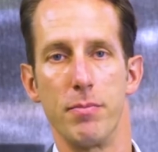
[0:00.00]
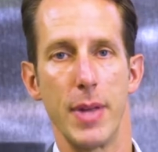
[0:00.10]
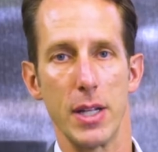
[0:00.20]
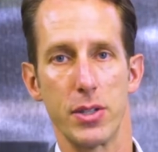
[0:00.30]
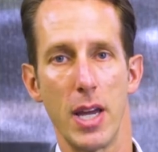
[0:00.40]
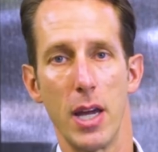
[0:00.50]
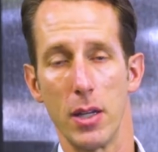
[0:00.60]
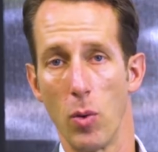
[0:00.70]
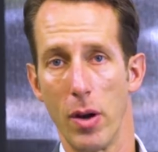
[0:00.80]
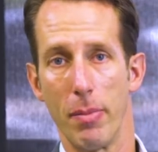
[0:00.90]
that's it.
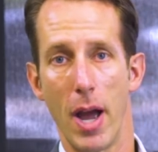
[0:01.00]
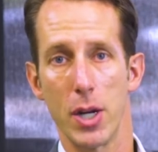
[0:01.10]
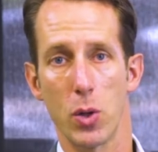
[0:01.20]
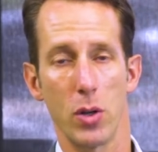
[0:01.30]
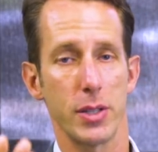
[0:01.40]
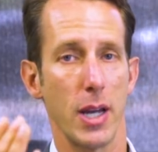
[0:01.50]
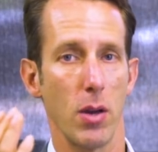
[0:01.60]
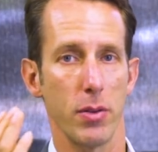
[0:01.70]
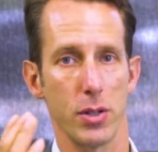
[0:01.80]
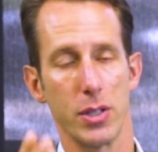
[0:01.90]
You want to buy a short
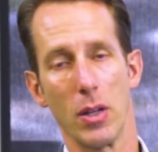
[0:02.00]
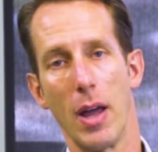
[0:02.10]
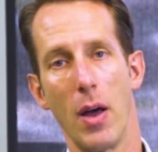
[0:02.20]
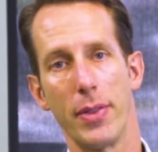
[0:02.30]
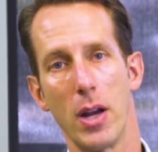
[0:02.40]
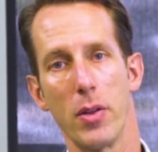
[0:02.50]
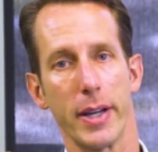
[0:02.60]
sale? They're still out there.